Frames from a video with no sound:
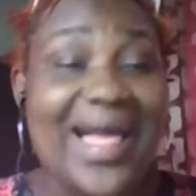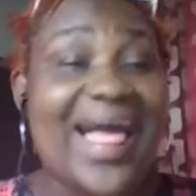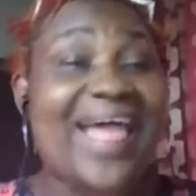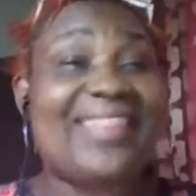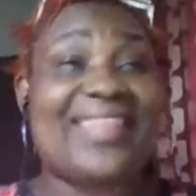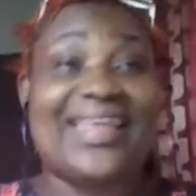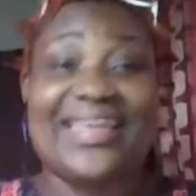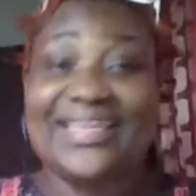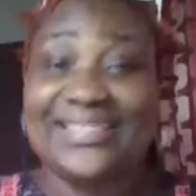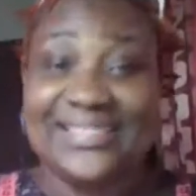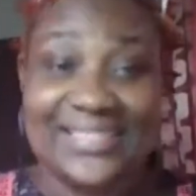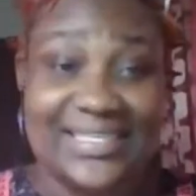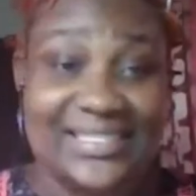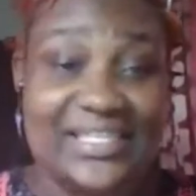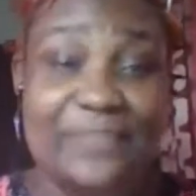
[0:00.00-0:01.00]
that
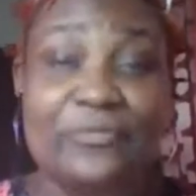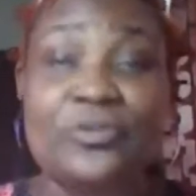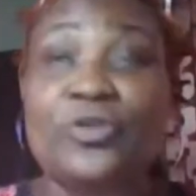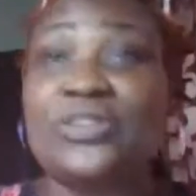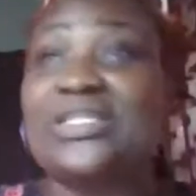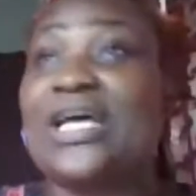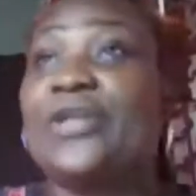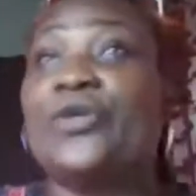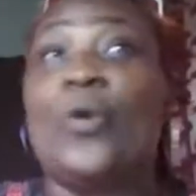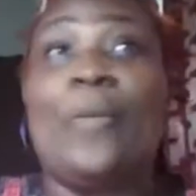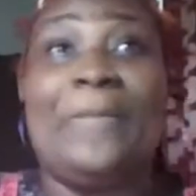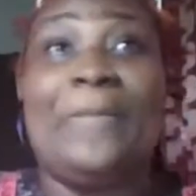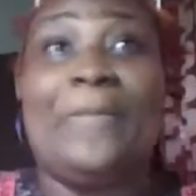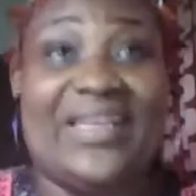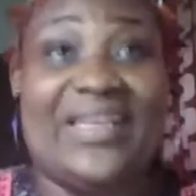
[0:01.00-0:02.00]
exists. Even those that don't
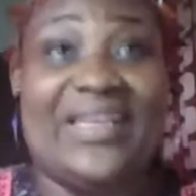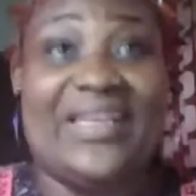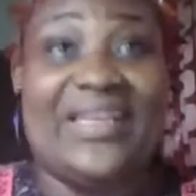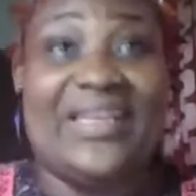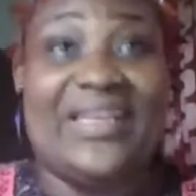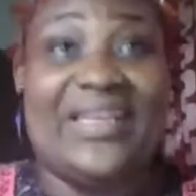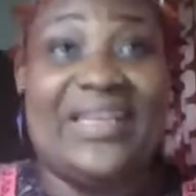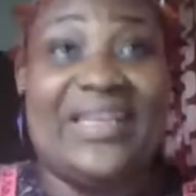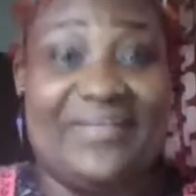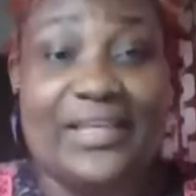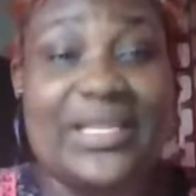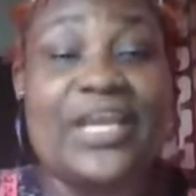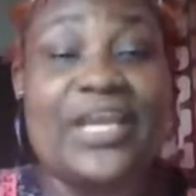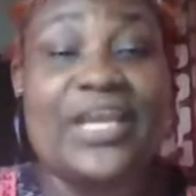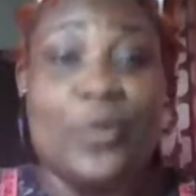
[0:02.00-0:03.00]
believe there's God,
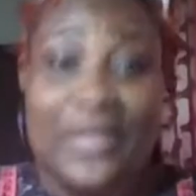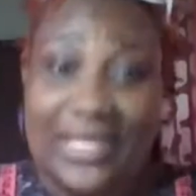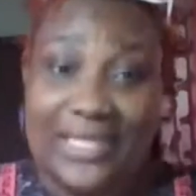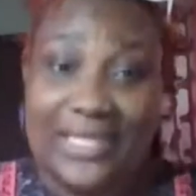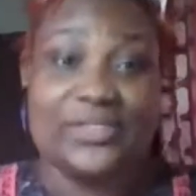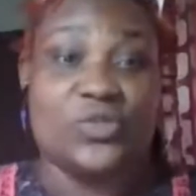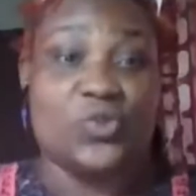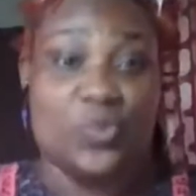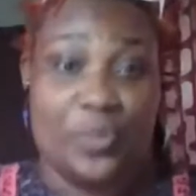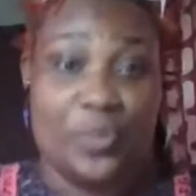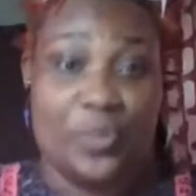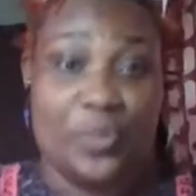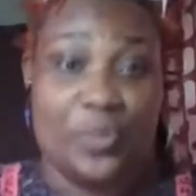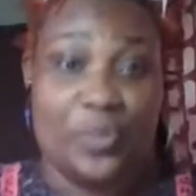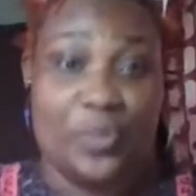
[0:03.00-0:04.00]
they know that there's a
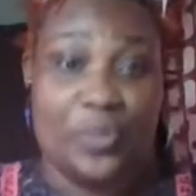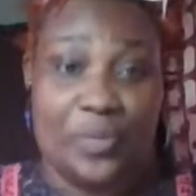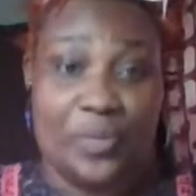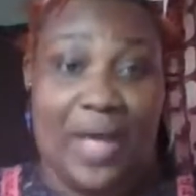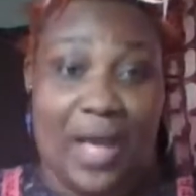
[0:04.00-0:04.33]
superpower.